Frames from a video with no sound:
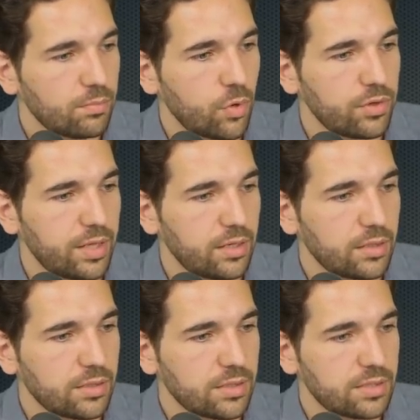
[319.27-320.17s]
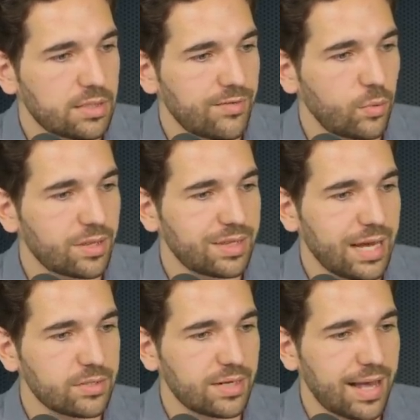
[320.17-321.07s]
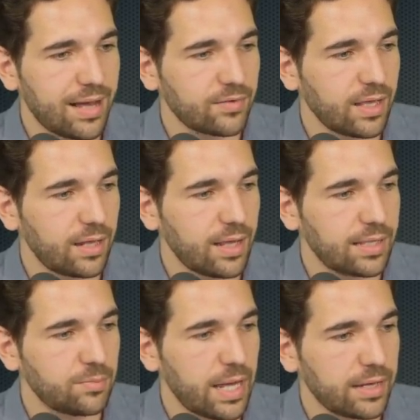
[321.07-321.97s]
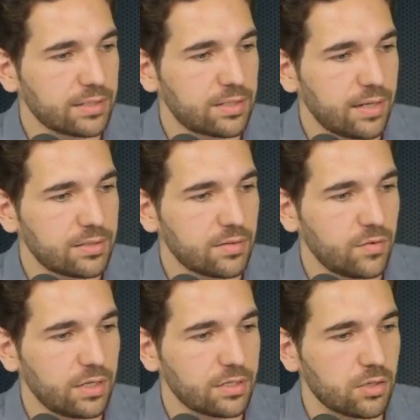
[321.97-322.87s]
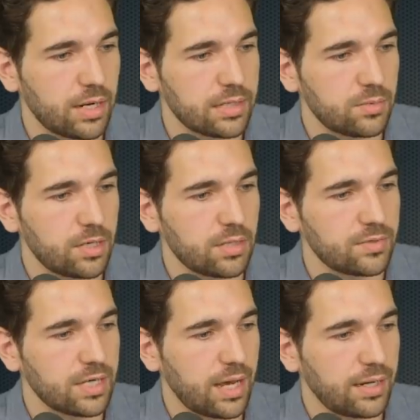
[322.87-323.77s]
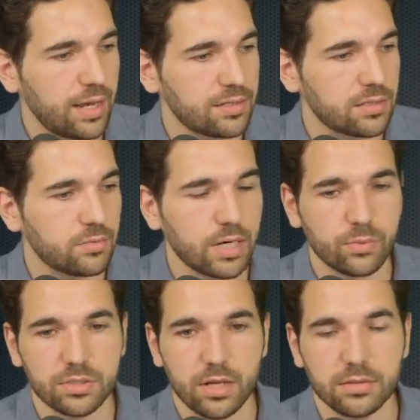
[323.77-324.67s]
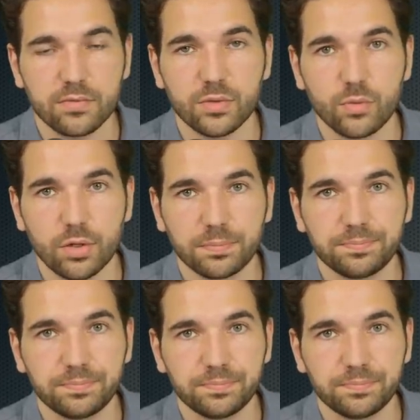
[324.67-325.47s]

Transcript: More than 71,000 Afghan and Pakistani civilians are estimated to have died as a direct result of the war.